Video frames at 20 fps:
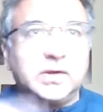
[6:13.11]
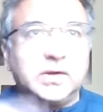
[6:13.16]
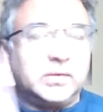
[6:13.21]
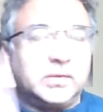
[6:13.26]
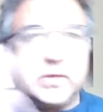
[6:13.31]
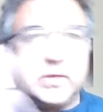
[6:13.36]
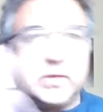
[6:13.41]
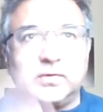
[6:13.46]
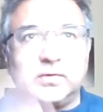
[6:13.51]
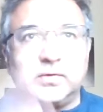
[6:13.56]
I
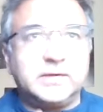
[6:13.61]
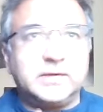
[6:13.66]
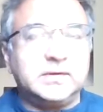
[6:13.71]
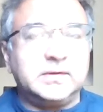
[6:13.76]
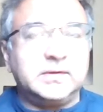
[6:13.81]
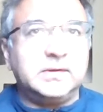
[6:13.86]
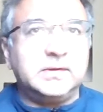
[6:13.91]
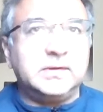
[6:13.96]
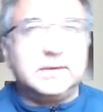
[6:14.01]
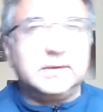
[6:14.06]
don't want to
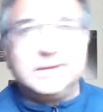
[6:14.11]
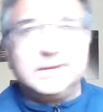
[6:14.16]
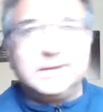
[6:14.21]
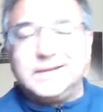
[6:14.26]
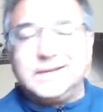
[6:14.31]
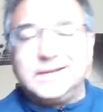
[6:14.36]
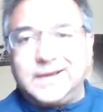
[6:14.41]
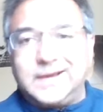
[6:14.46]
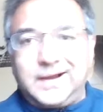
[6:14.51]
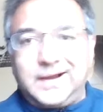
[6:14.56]
translate it.
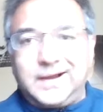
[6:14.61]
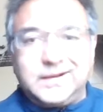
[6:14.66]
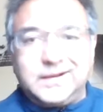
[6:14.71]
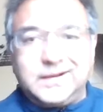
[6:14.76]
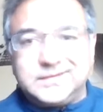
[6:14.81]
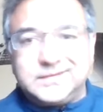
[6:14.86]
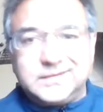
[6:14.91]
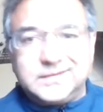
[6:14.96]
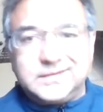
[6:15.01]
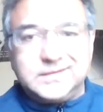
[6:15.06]

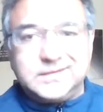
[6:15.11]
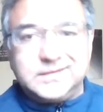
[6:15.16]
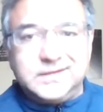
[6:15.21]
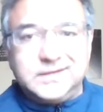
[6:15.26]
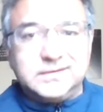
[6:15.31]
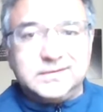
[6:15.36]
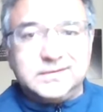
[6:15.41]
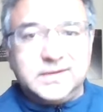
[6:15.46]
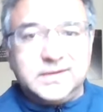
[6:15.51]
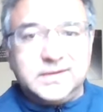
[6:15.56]
Angst as an
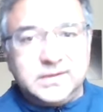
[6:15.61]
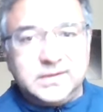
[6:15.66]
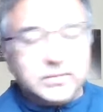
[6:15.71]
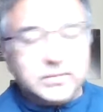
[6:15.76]
anxiety.